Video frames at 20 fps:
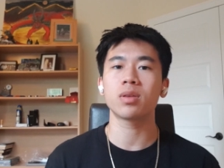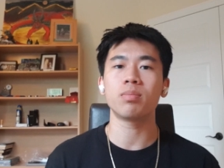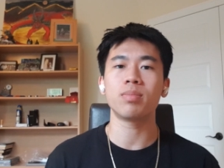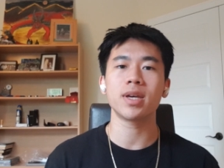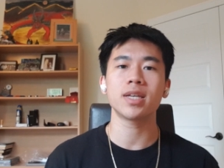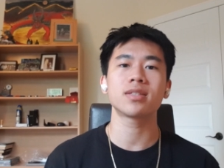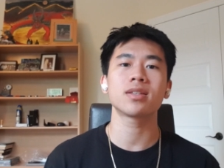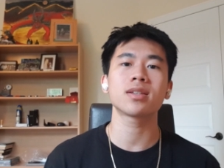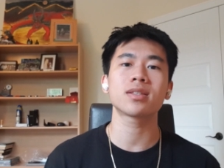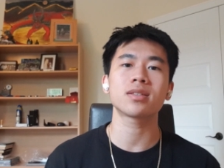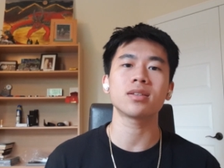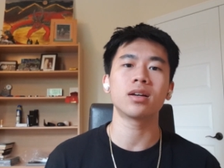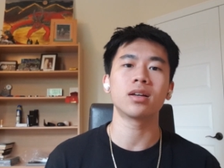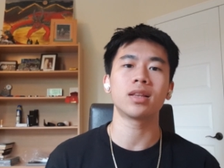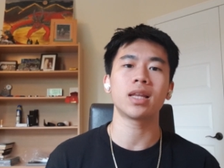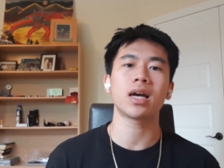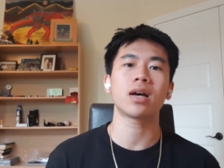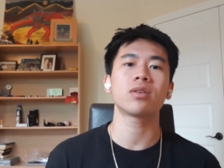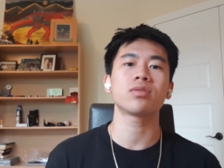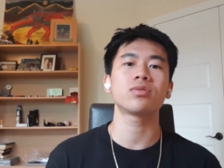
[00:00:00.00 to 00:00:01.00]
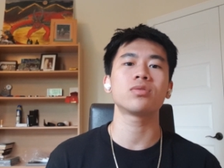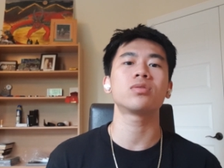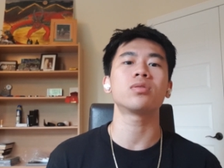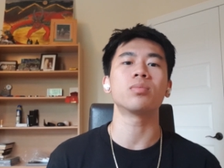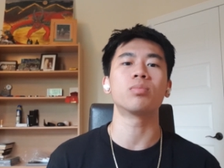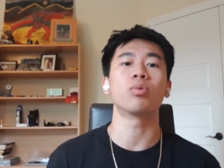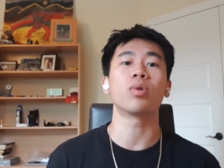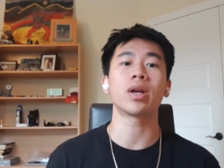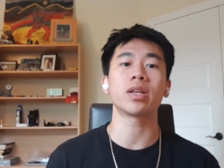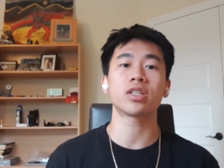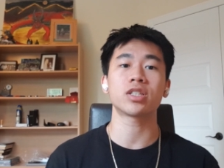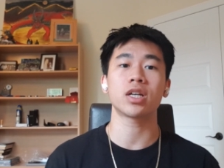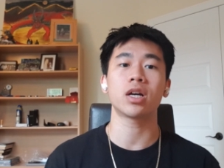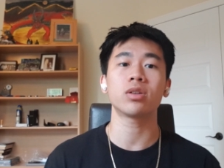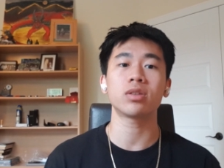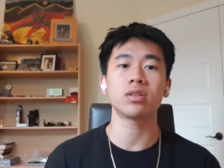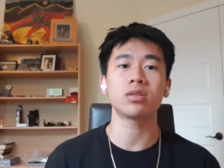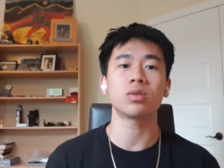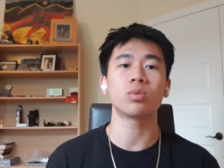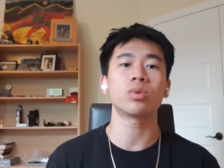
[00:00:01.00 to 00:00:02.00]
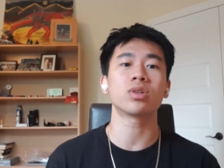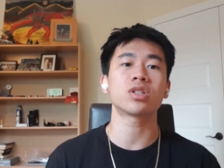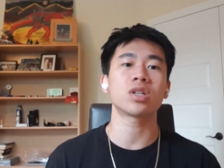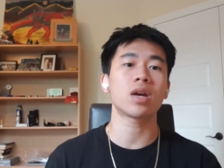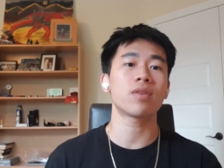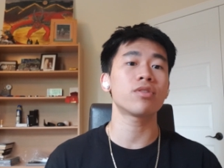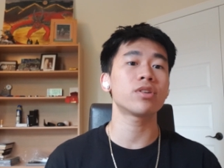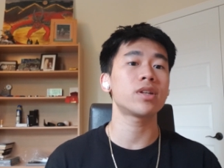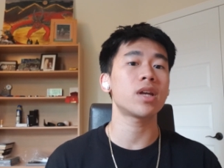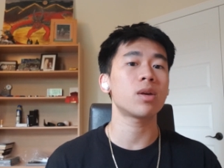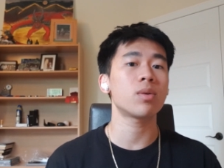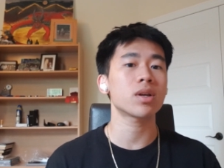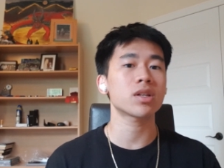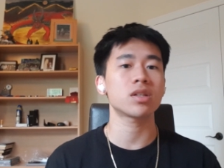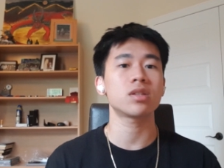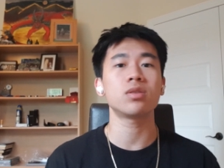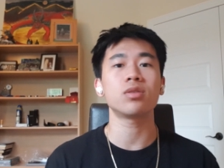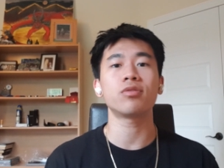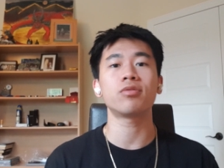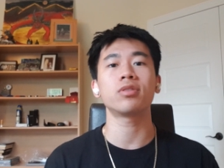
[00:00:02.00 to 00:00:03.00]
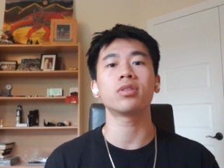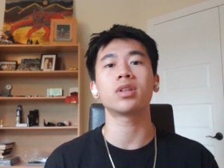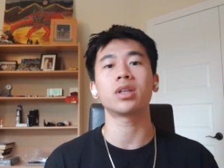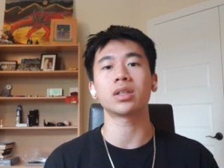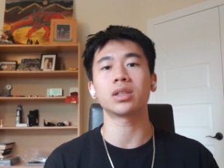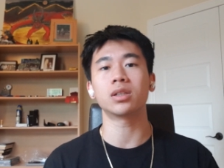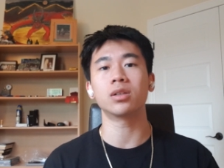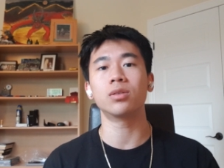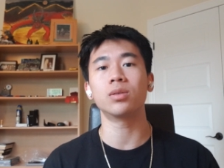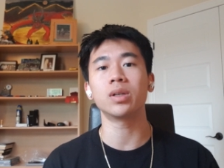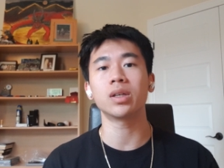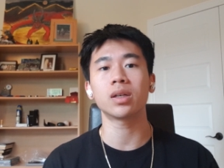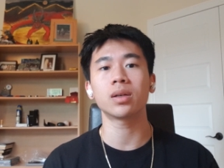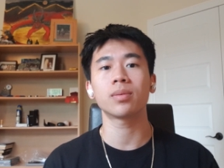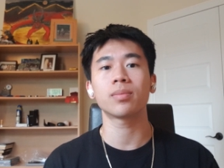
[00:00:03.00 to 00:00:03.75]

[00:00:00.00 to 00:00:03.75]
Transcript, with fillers: the basics allows you to branch out into whichever direction you feel like going.